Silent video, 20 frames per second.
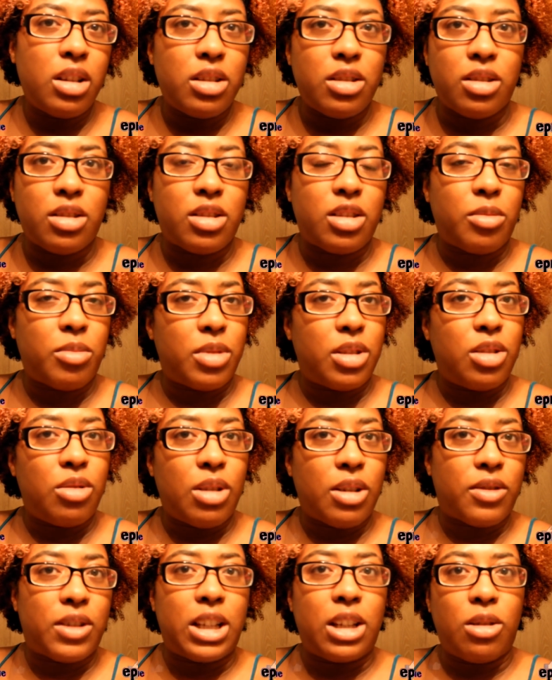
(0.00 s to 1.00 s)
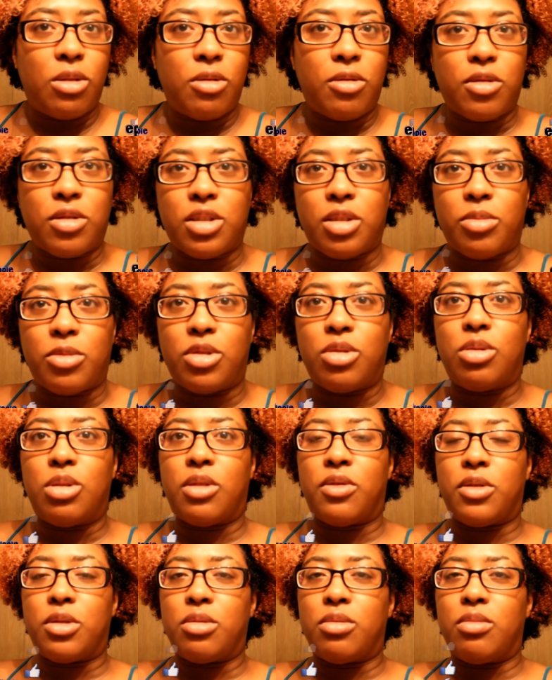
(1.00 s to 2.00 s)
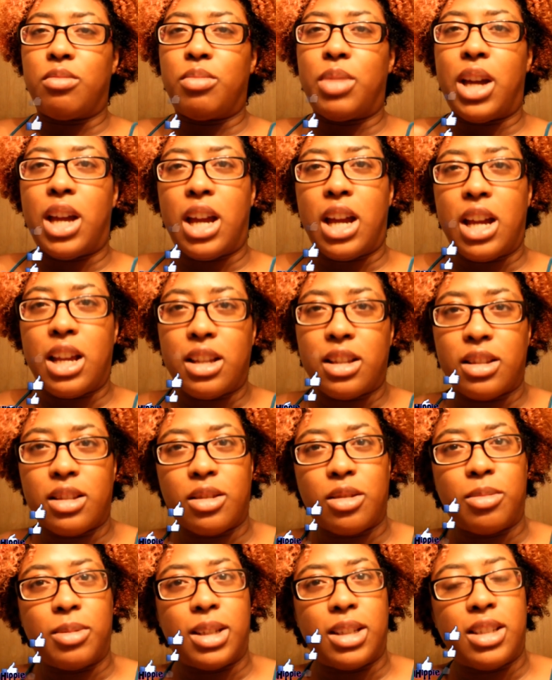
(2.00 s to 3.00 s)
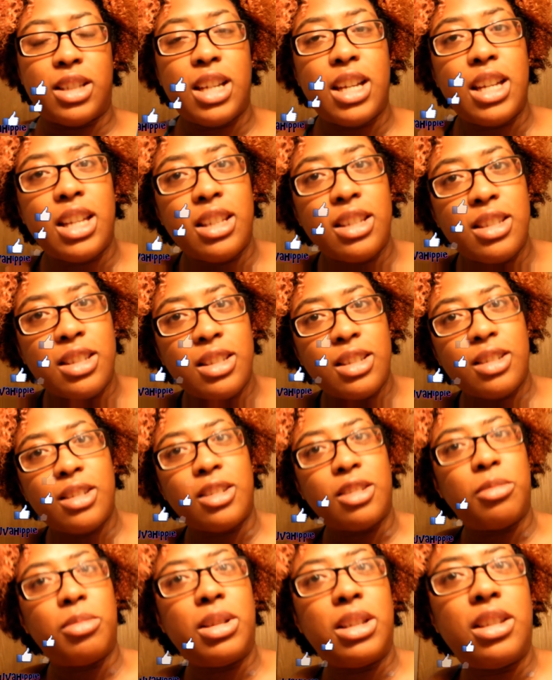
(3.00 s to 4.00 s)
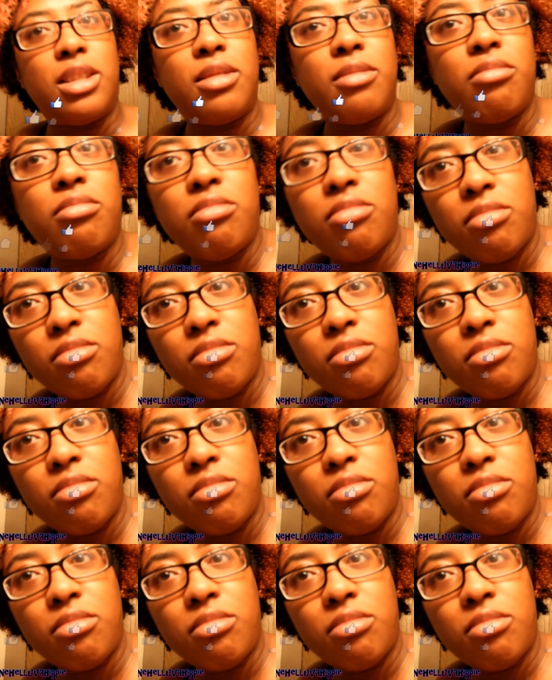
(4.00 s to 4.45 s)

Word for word: just something you have to get over, something you have to pass. Could be a test, could be